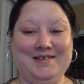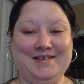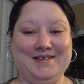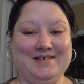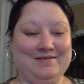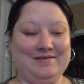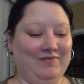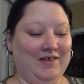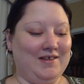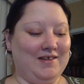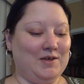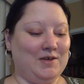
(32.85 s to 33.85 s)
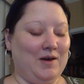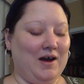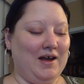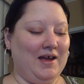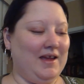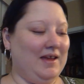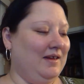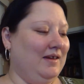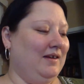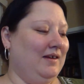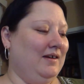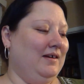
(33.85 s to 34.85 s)
This is fun. So I'm
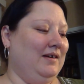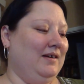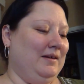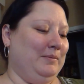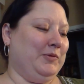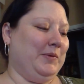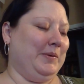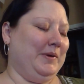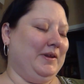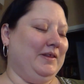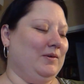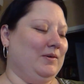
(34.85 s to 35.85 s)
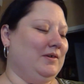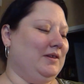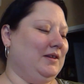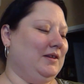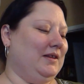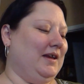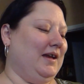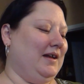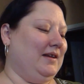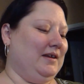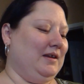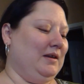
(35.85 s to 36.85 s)
just following out the order that they
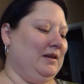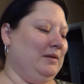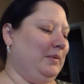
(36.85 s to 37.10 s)
had it in,